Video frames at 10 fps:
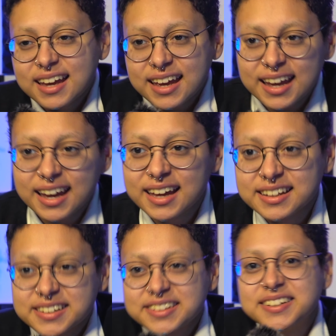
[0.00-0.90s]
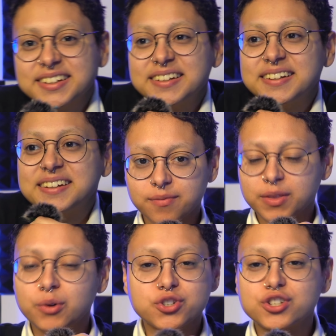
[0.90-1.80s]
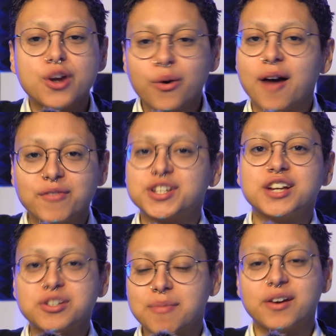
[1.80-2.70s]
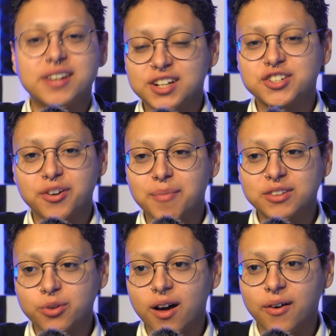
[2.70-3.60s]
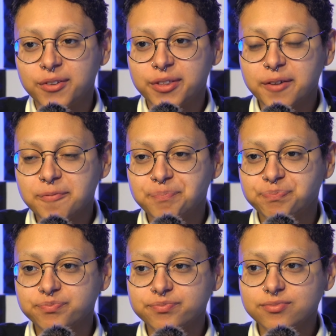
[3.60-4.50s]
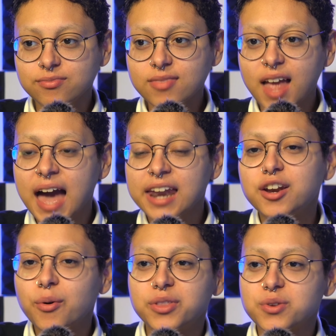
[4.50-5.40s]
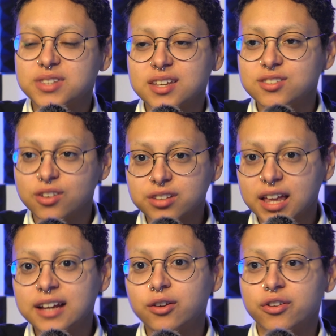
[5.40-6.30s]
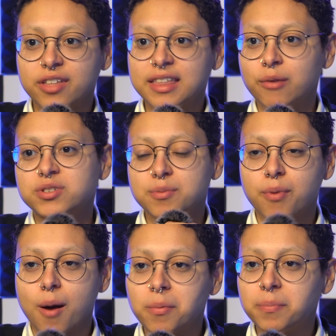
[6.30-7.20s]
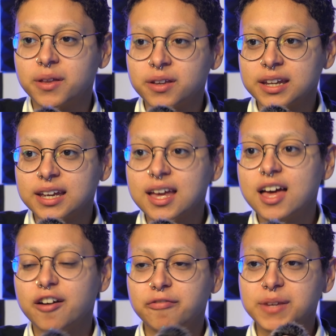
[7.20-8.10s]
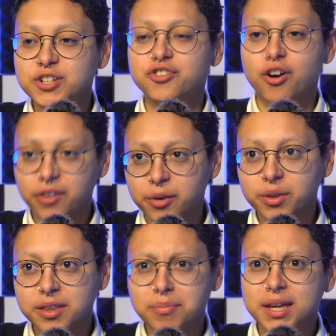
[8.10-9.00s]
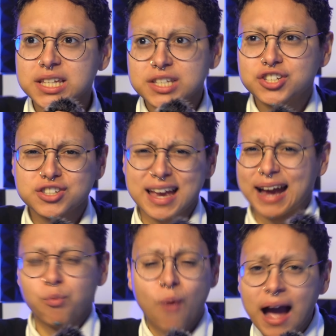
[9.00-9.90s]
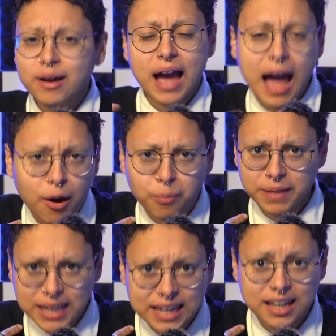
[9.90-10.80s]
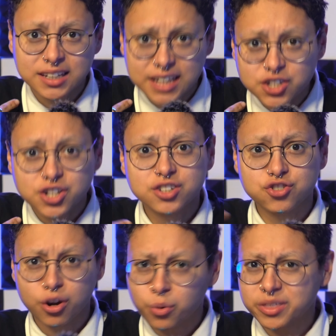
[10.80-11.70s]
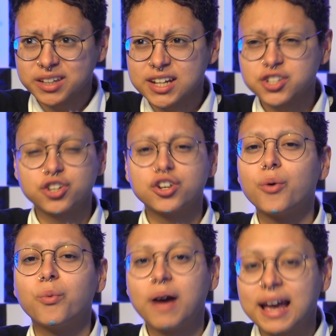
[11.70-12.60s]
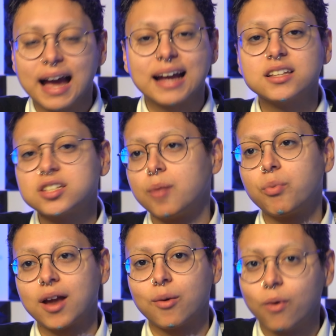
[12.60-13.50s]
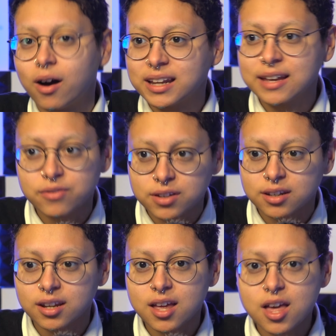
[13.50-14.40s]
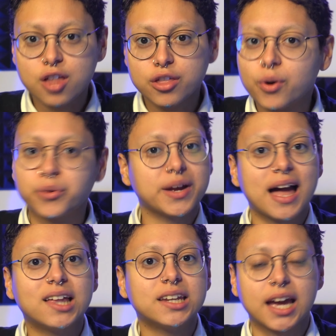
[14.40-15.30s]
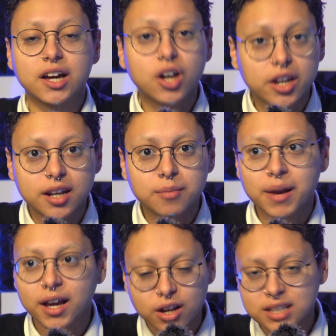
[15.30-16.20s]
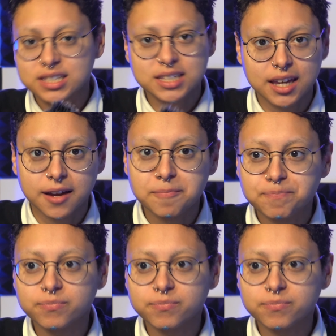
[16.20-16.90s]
And there was just no conversation about addiction or mental health. I didn't know what those things looked like, or that that was a probability of me struggling with it, because it's just like, why, how me, addiction, struggle with addiction? No way. I can stop when I want, even though in reality I couldn't, but I couldn't see it.